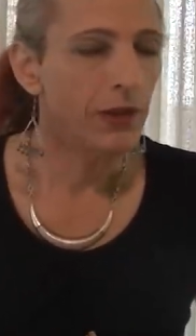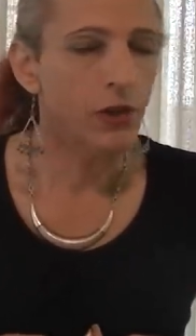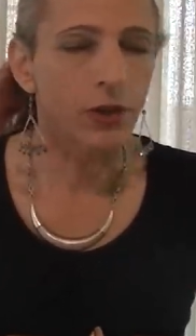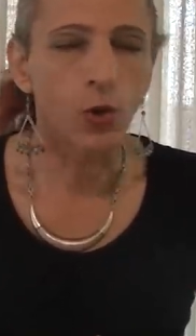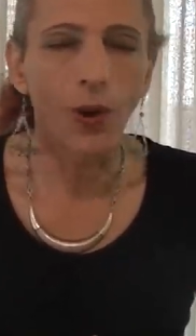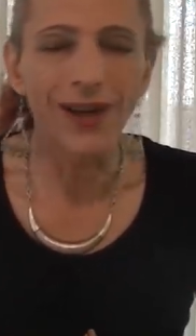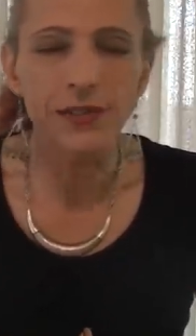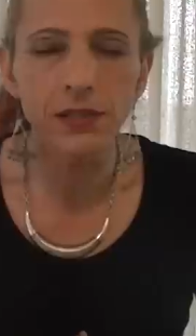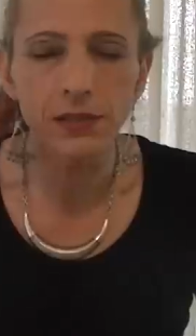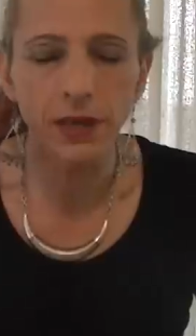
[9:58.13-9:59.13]
Your
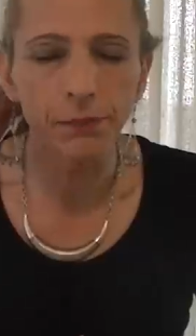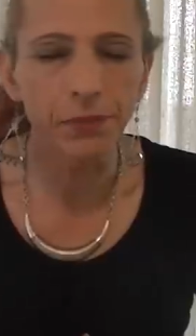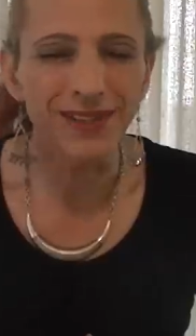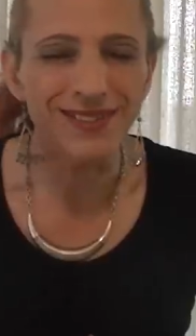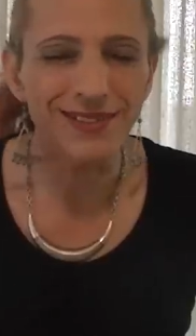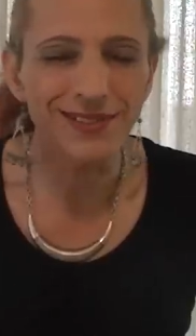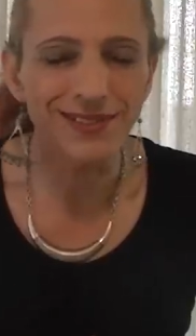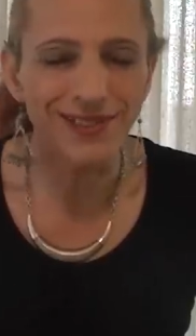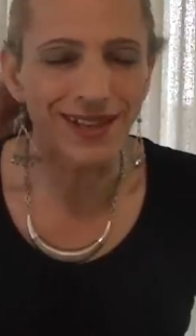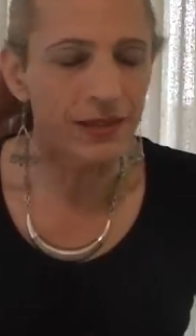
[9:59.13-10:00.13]
quasi-template
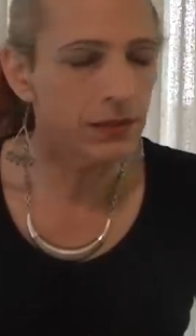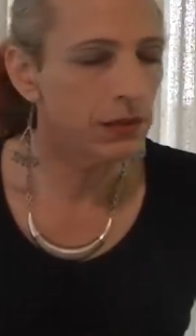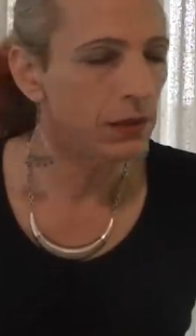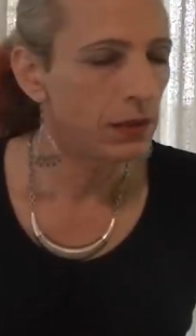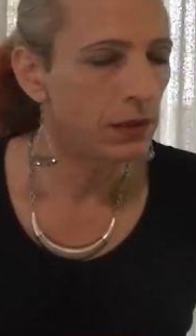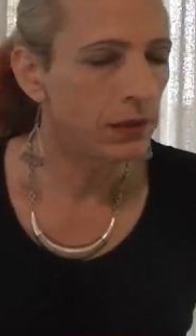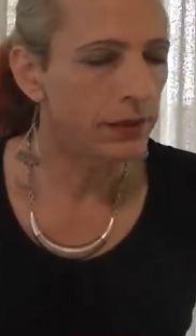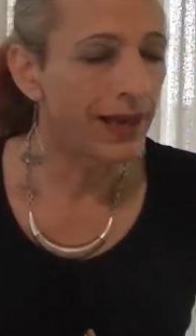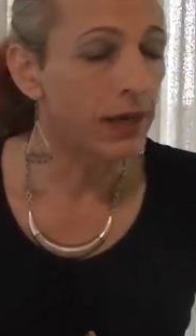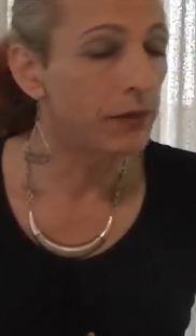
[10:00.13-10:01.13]
state,
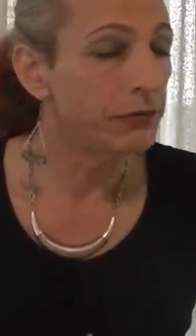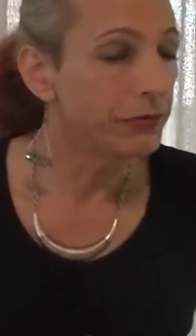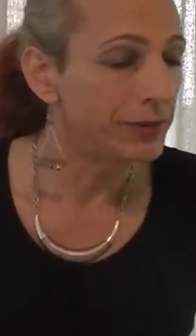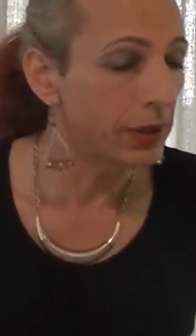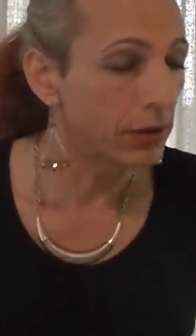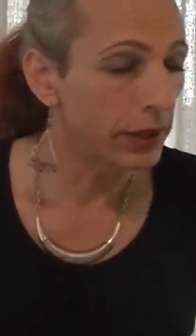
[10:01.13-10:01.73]
that of Daryl